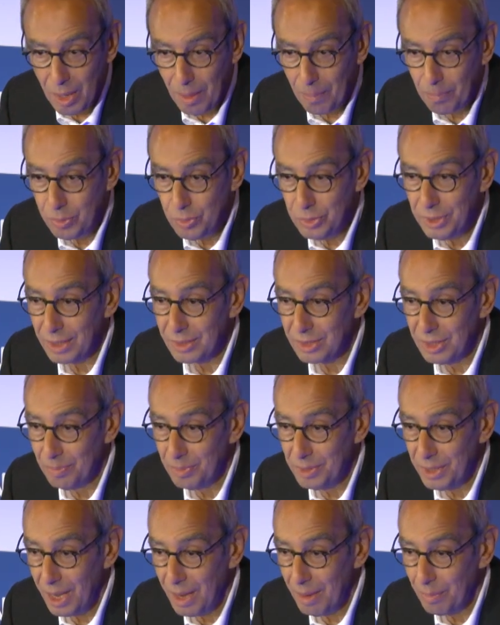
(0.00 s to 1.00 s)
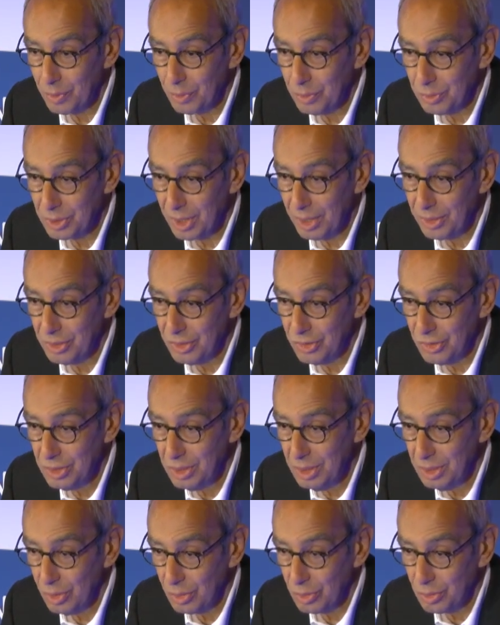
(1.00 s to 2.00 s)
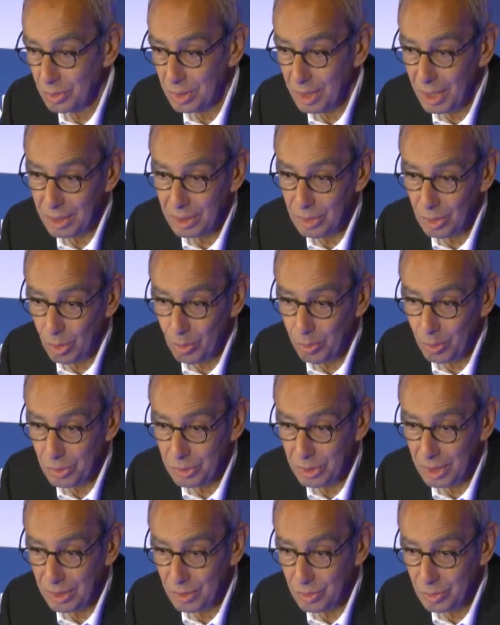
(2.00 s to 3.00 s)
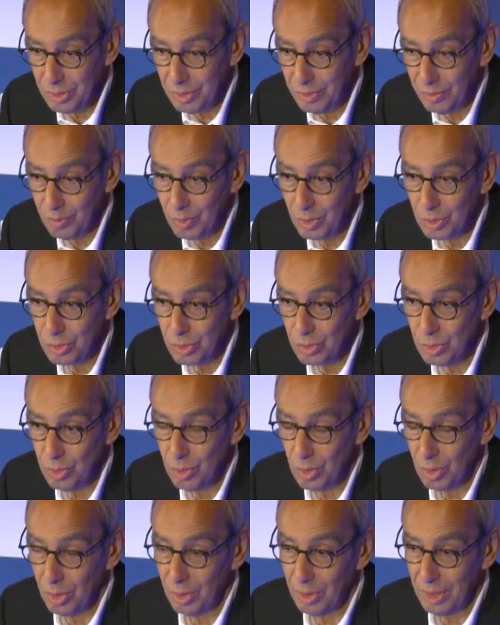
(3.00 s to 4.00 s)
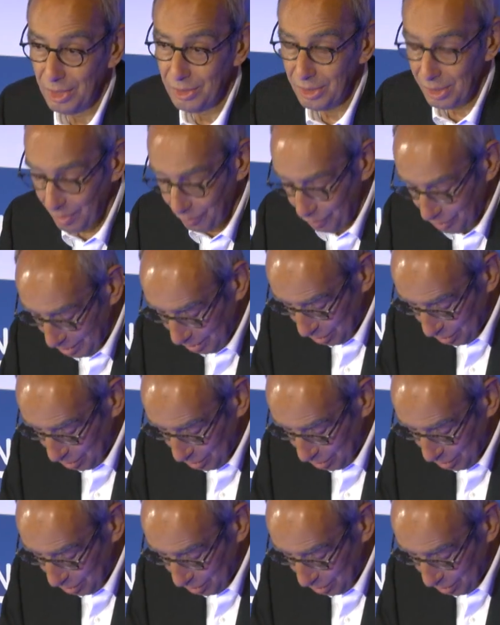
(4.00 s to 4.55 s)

So maybe it will be more easy to accept the